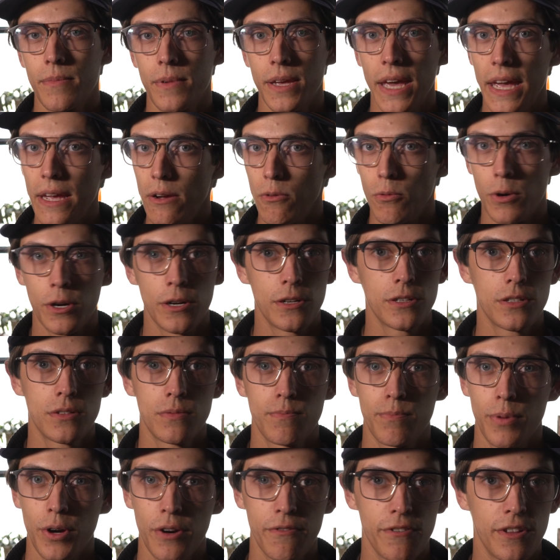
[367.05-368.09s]
Gate works
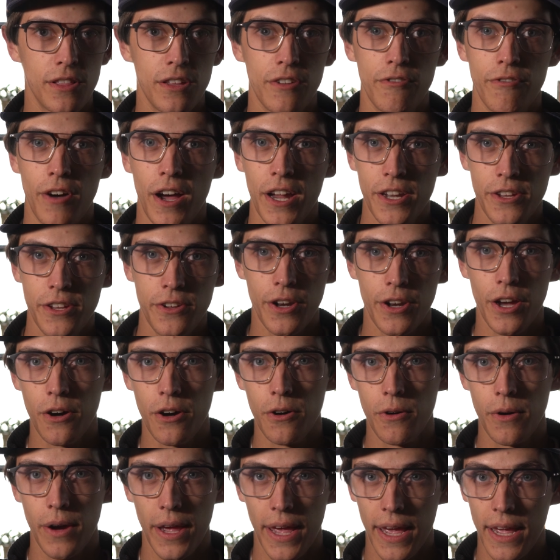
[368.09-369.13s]
perfectly fine. You
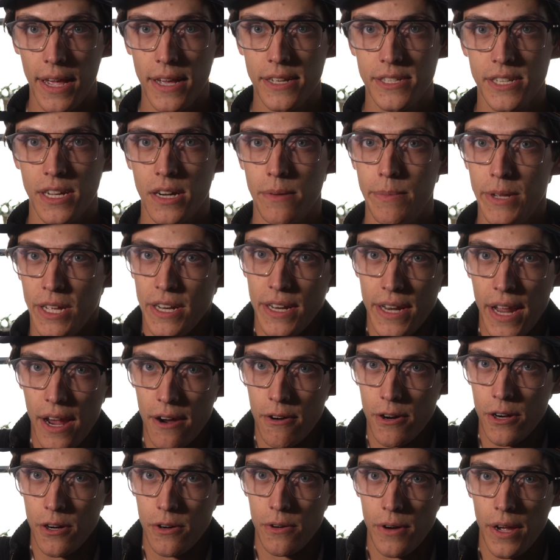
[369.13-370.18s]
know, hey, it's going to be a
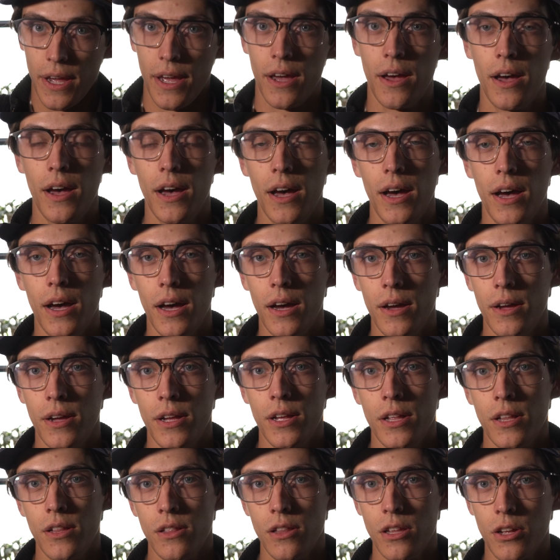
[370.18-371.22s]
narrow
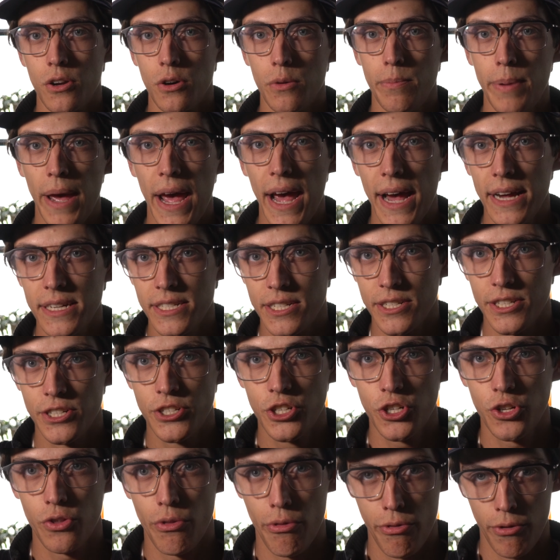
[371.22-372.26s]
little
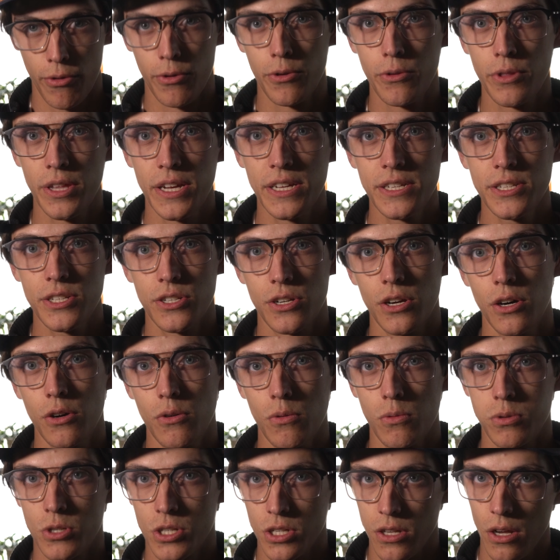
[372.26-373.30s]
passage through this,
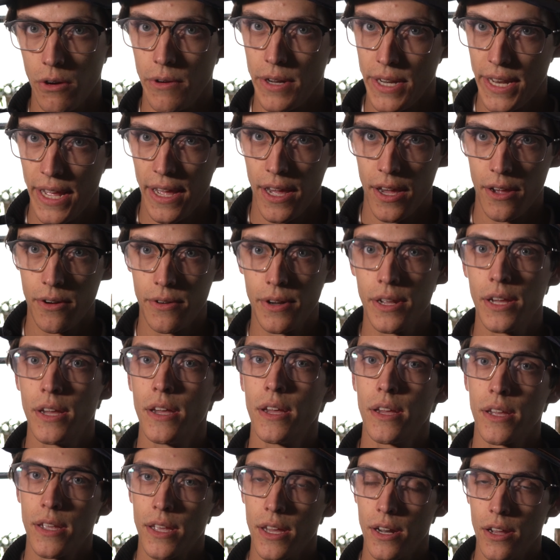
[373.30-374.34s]
so slow it down,
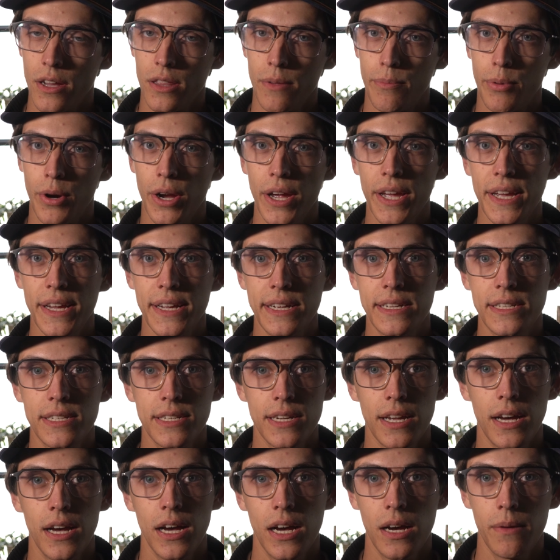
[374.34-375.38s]
get on the
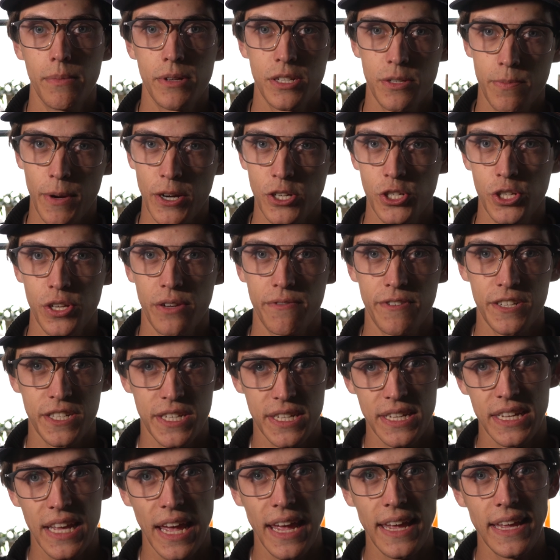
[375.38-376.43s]
brakes, especially if it's
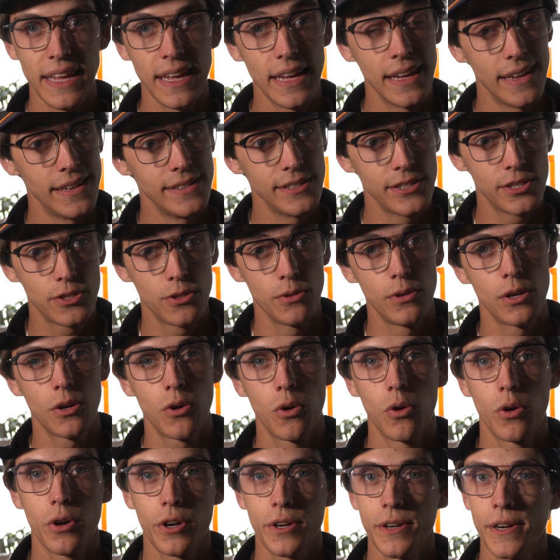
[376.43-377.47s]
a gate into a
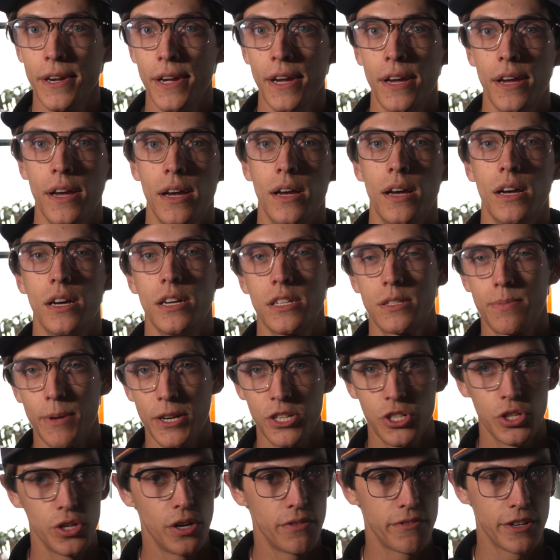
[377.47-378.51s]
corner.
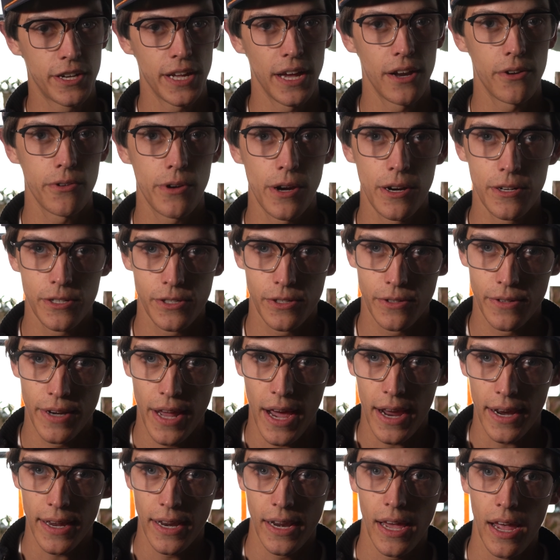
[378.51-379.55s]
Especially over cattle guards, you're
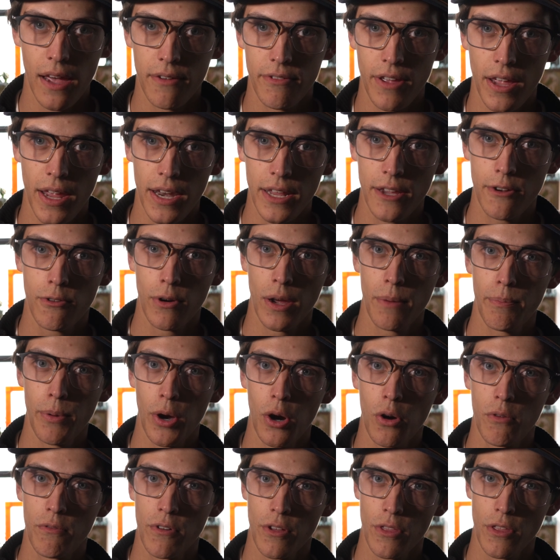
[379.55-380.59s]
not going to have any grip
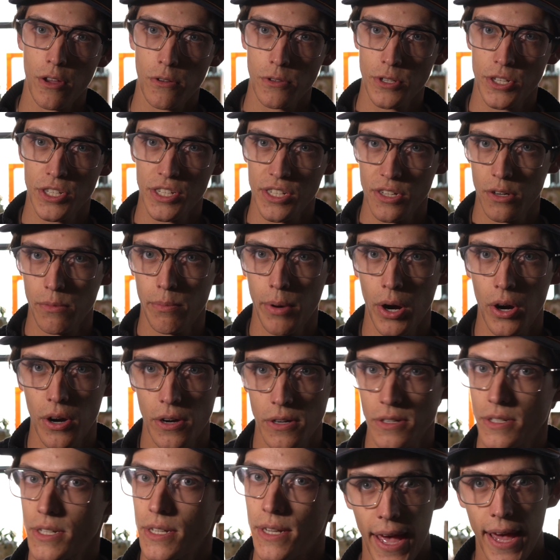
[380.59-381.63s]
over those steel
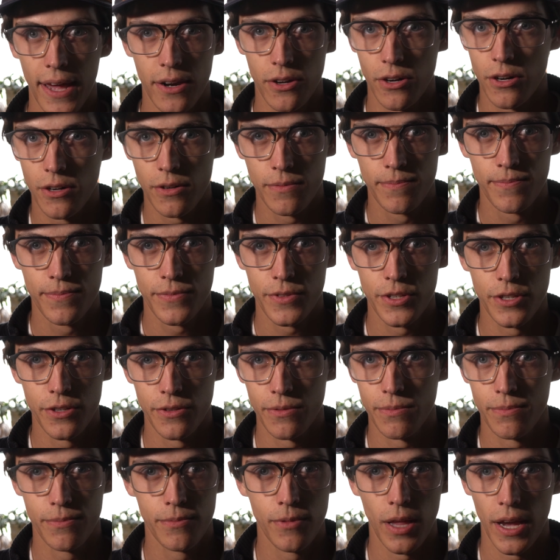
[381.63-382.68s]
bars at all.
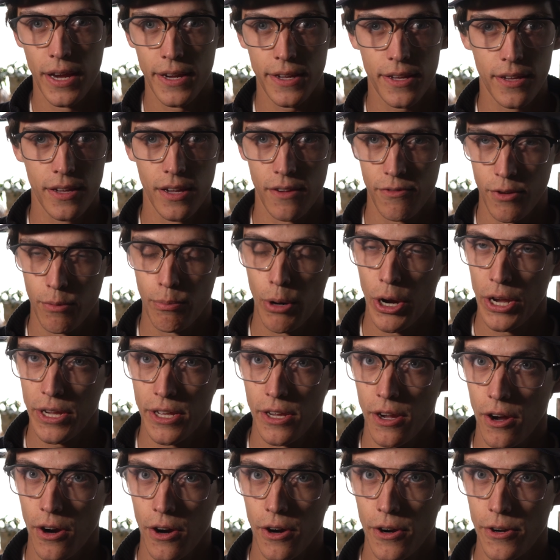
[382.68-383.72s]
You, like, if you're
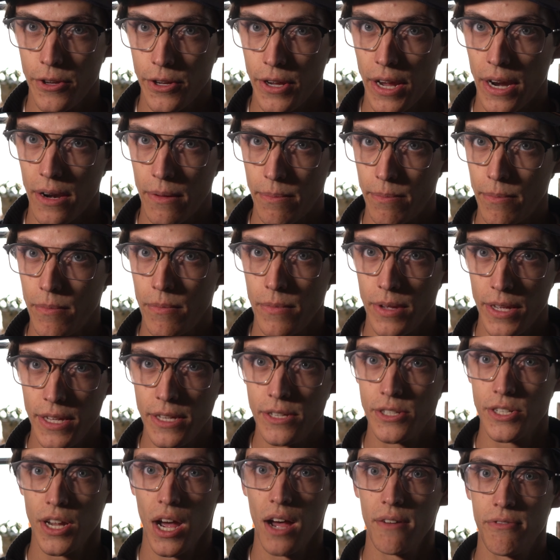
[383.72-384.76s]
braking hard, you got to
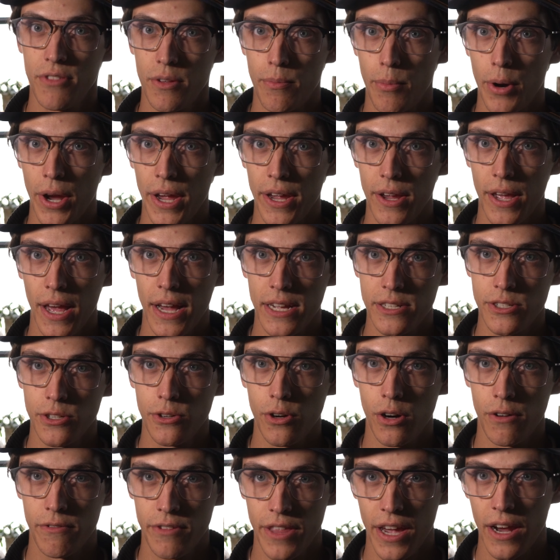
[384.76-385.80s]
ease off the brake as you
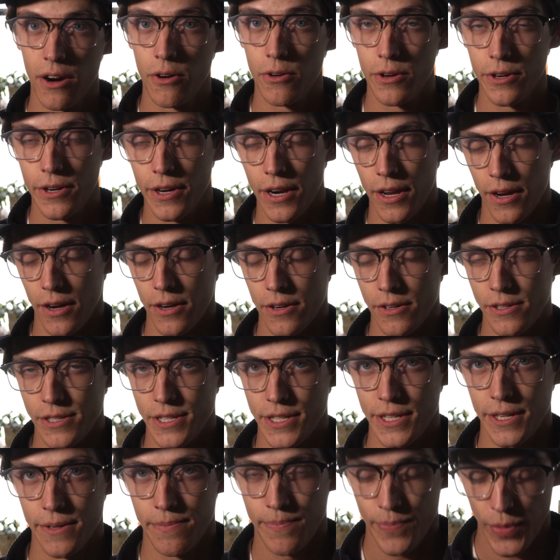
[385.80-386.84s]
go over that, or you're going to
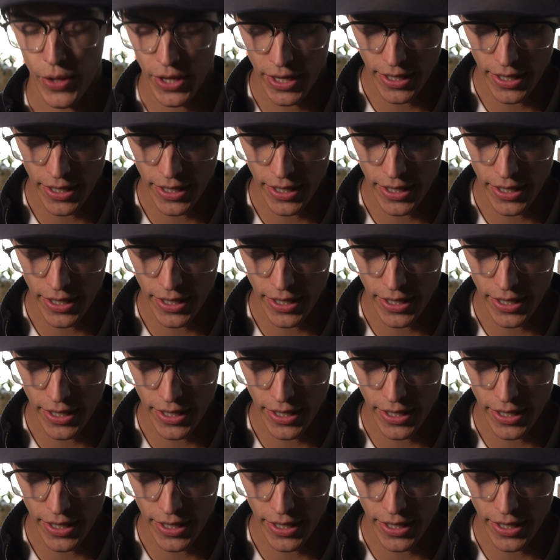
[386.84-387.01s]
understeer.